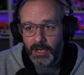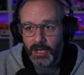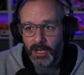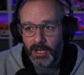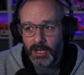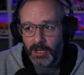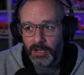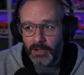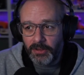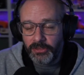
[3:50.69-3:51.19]

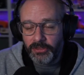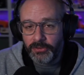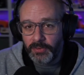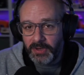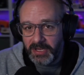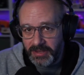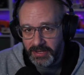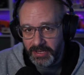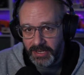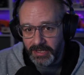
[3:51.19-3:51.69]
uh,
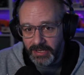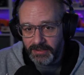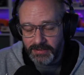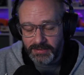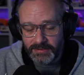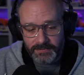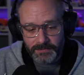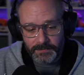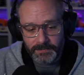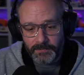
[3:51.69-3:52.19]
three
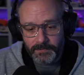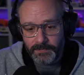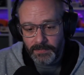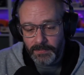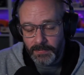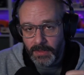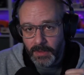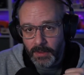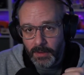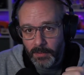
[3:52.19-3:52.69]
things
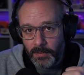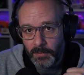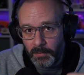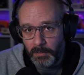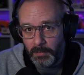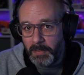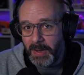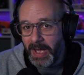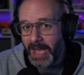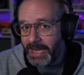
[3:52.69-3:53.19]

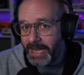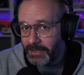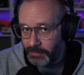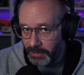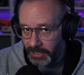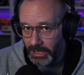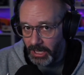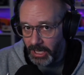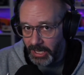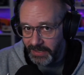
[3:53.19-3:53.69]

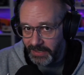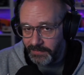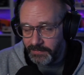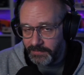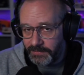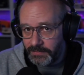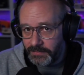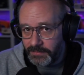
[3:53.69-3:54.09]
battery life.